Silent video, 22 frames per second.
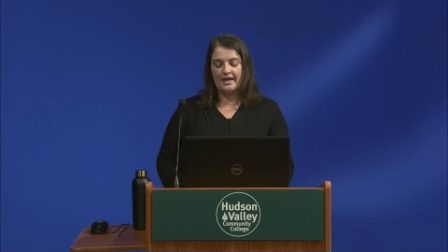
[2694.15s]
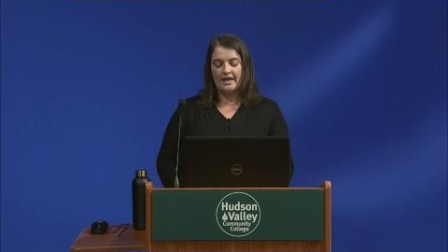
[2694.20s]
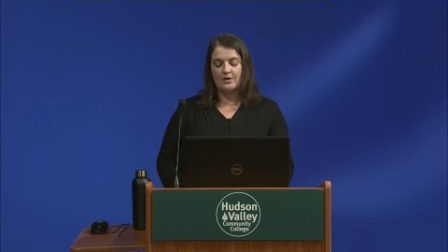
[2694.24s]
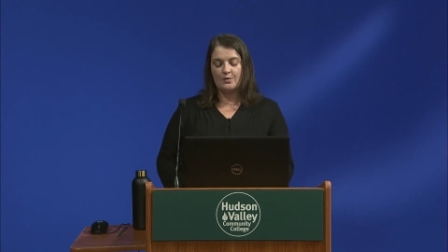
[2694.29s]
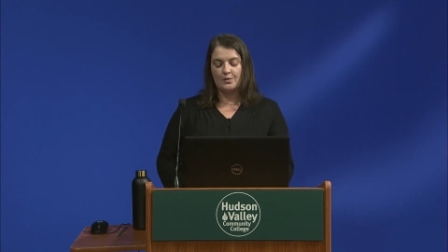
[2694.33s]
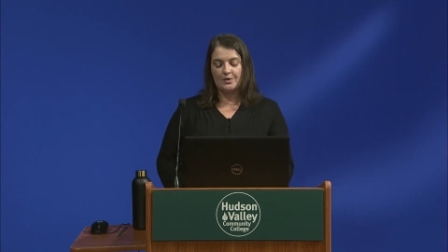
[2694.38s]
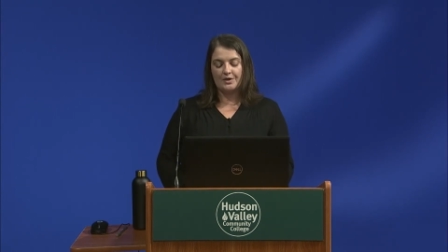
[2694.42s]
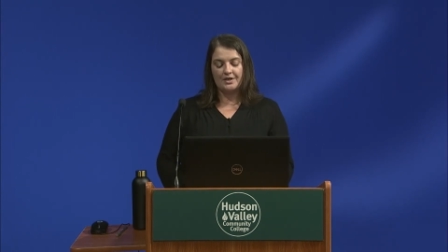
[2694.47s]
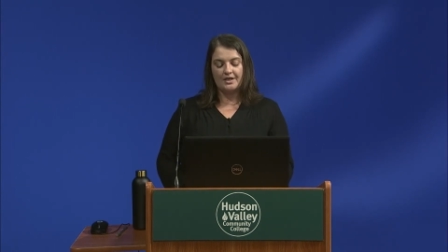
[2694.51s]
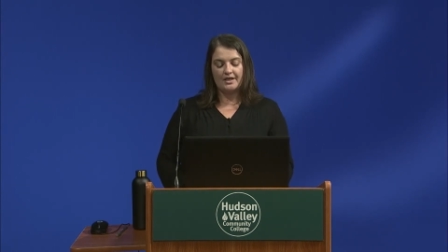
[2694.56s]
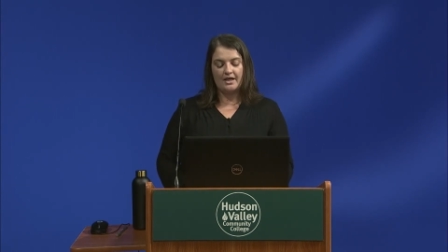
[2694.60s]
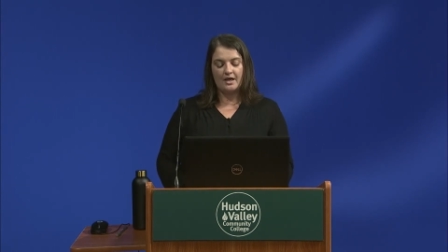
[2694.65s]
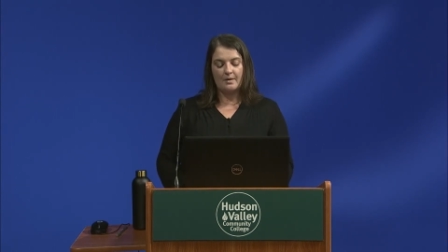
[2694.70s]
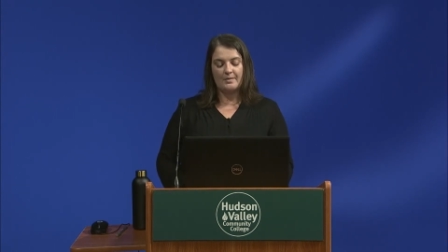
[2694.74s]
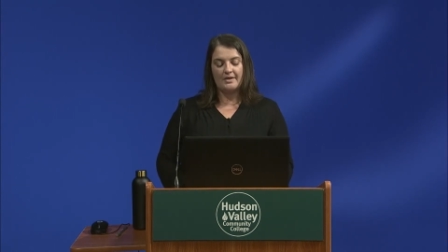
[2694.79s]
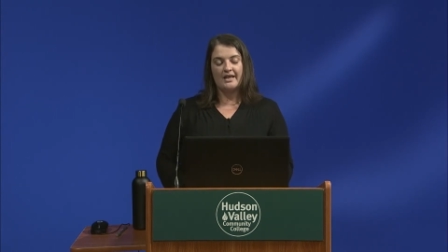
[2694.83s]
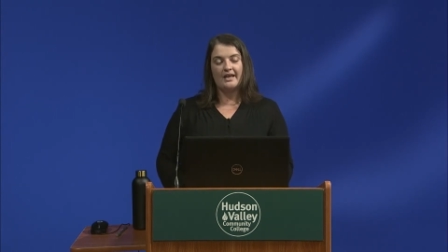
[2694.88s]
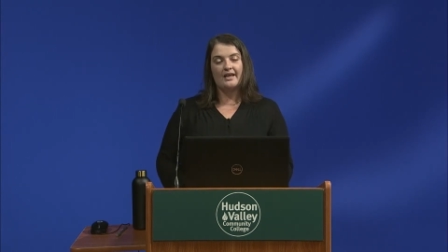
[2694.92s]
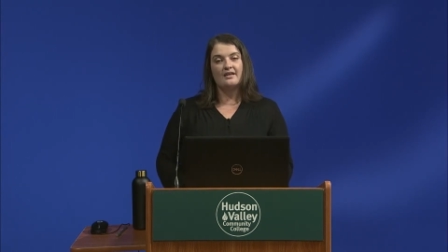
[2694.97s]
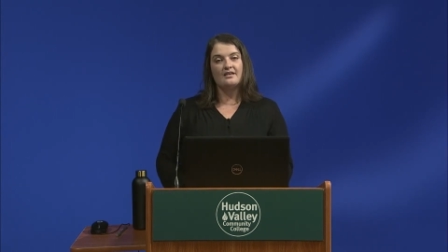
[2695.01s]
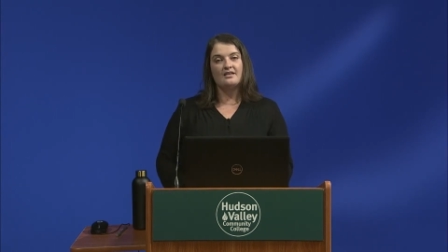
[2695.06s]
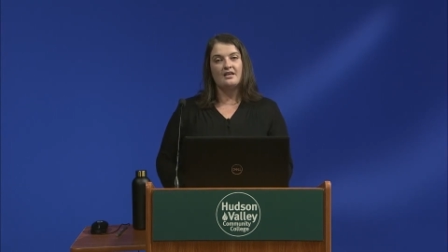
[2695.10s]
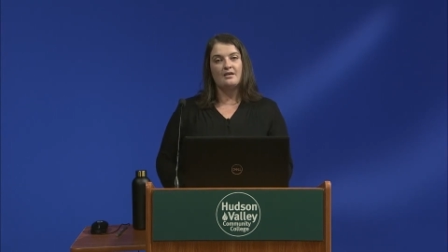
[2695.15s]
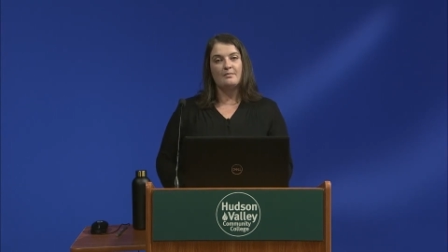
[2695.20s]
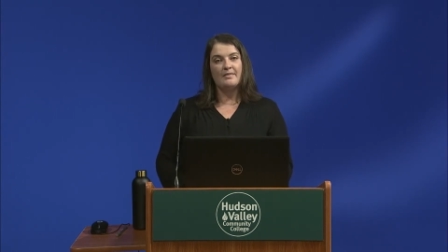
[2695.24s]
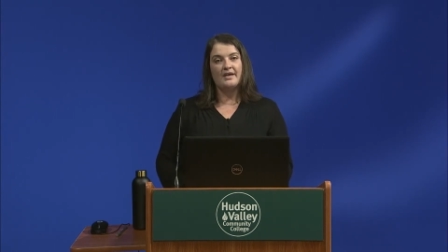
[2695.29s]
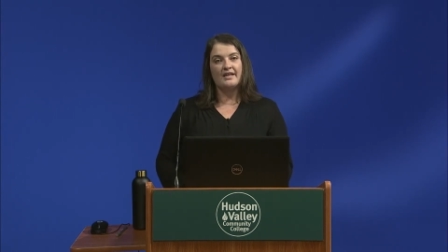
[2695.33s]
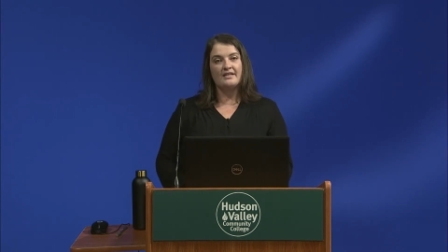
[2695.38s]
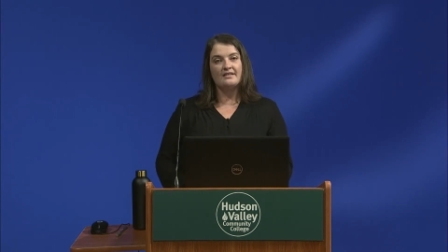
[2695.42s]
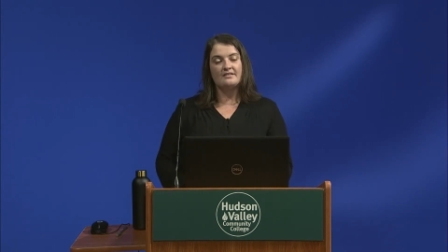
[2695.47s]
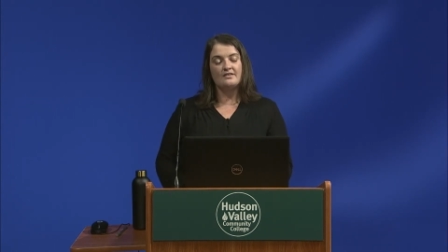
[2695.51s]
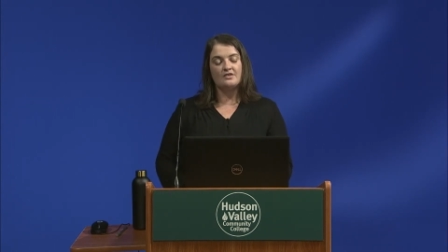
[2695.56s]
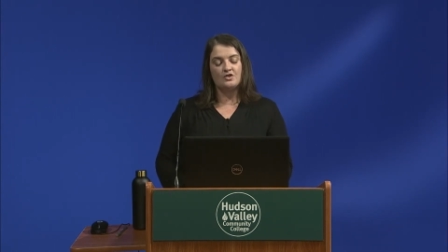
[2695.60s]
and really come in handy in
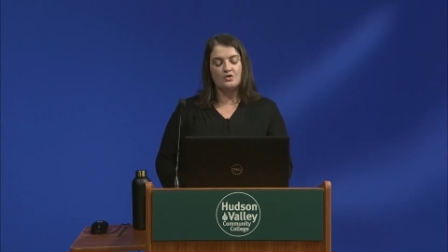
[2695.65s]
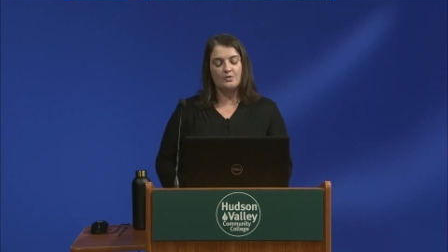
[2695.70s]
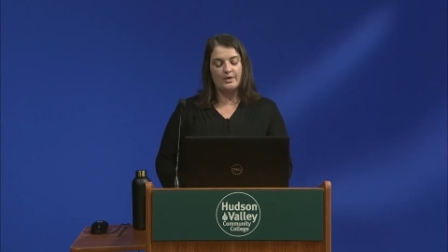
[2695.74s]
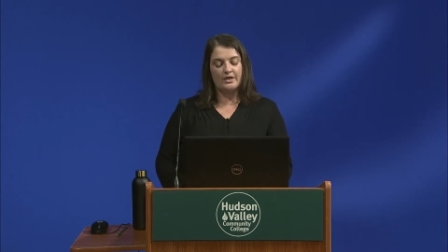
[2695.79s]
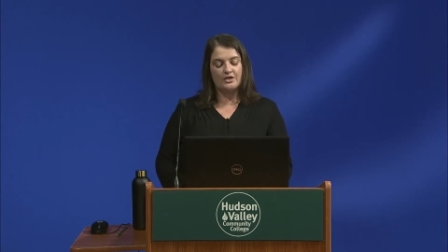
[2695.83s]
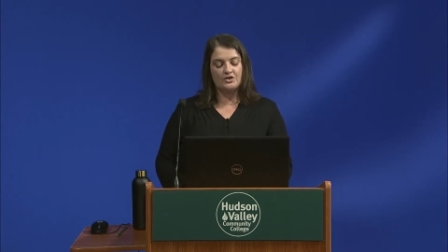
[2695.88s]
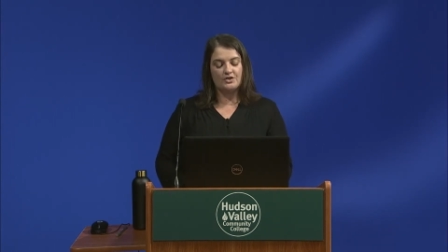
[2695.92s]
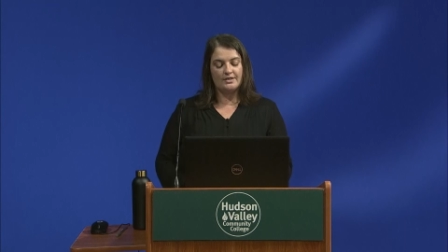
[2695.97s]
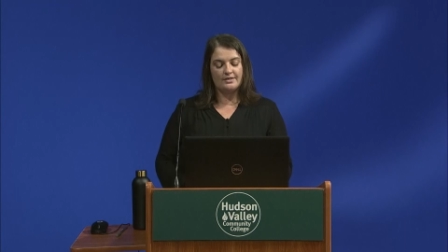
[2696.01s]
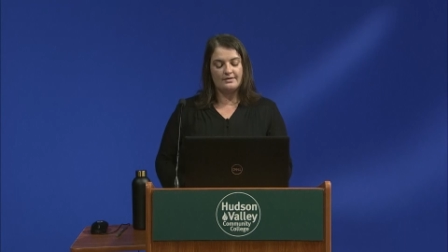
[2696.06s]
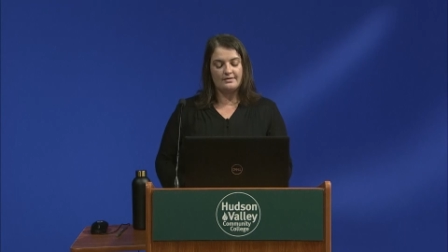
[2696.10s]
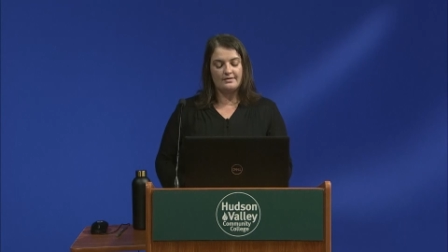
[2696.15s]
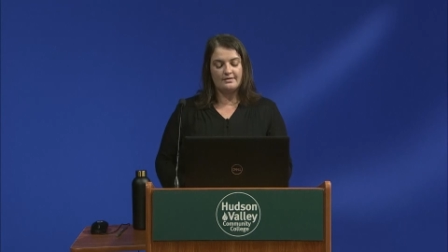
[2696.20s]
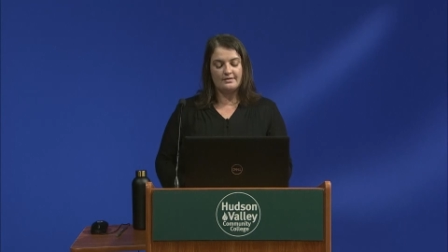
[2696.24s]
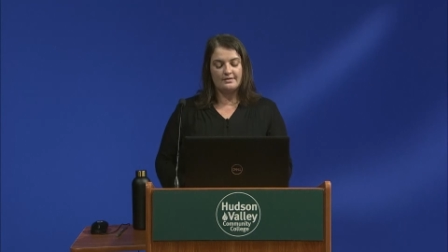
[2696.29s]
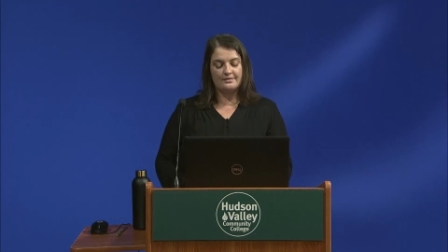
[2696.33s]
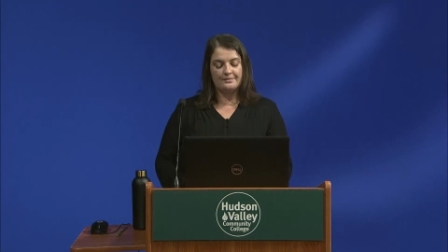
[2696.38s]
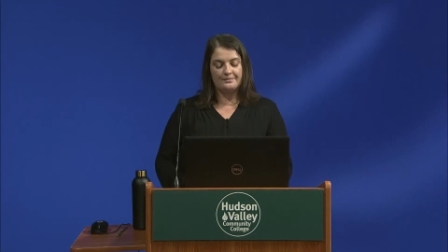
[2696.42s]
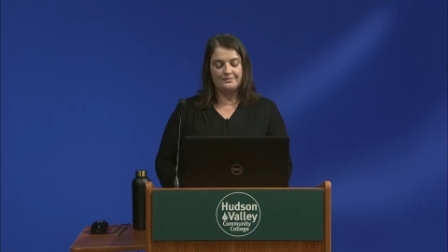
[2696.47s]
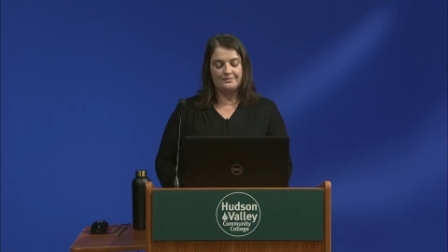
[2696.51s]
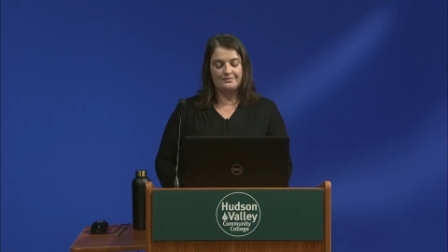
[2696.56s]
many situations.